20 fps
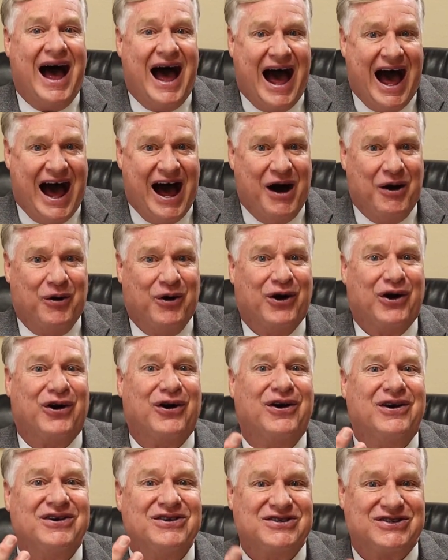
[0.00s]

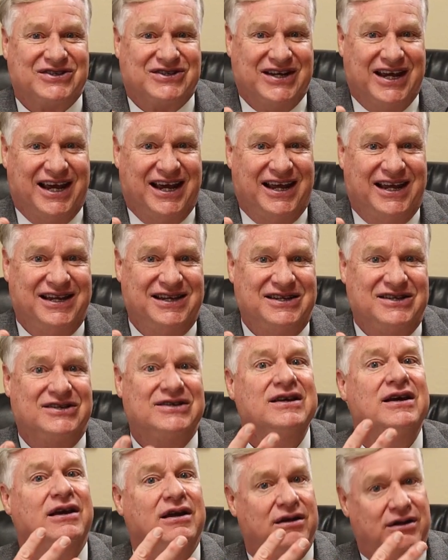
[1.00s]
our
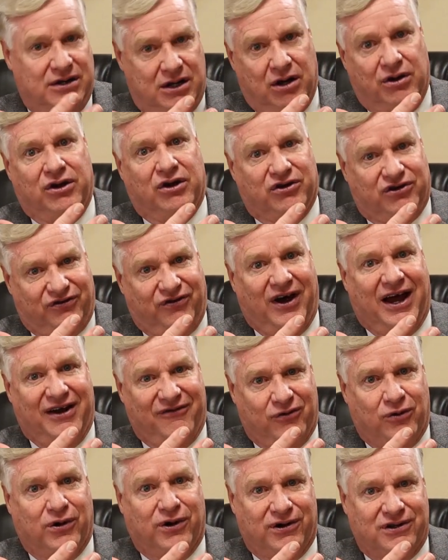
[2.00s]
sins know those
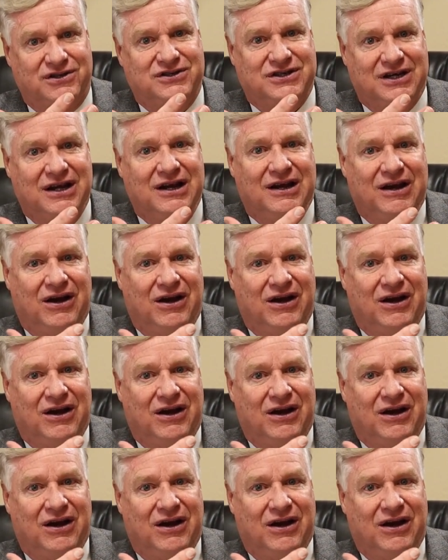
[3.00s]
five words.